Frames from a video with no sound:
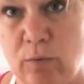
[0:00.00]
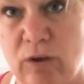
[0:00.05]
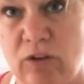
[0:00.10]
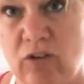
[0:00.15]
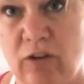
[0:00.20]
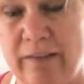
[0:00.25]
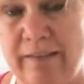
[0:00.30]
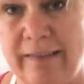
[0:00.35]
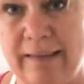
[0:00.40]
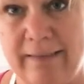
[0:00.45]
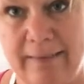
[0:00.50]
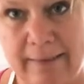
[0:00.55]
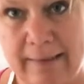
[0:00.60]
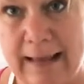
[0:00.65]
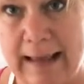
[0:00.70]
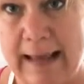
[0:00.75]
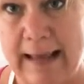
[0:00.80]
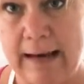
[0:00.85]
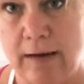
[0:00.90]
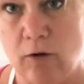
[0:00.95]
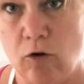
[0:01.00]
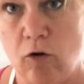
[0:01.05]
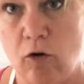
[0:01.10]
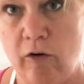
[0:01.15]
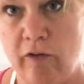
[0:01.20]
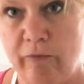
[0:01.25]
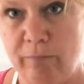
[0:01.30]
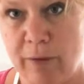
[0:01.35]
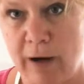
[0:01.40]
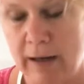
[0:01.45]
which is the skin,
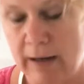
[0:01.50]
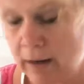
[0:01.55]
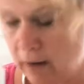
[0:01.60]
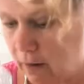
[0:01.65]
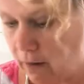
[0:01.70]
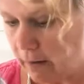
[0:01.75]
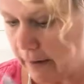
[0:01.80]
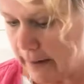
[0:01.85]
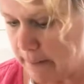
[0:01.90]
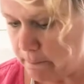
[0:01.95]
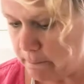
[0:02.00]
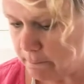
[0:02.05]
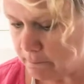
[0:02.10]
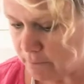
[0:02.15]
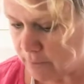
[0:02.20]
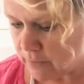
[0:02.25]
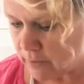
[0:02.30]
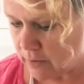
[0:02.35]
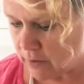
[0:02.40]
off my lime.